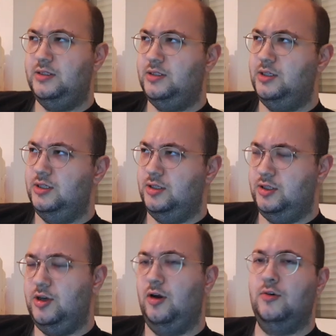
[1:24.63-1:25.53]
to
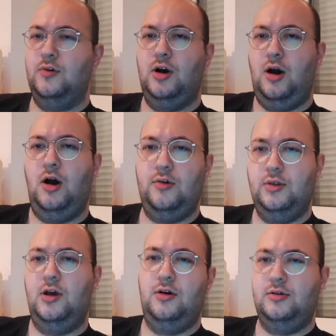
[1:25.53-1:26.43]
go a whole
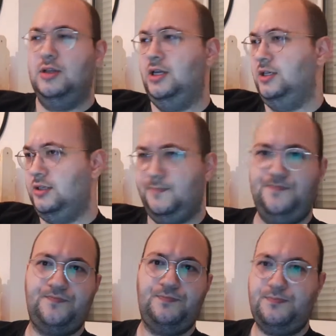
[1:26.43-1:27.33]
hog, like
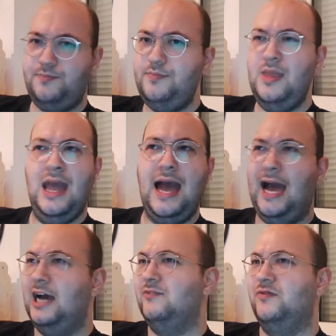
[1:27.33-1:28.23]

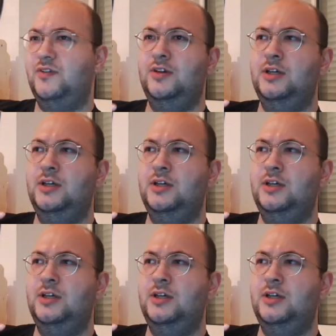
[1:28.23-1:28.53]
have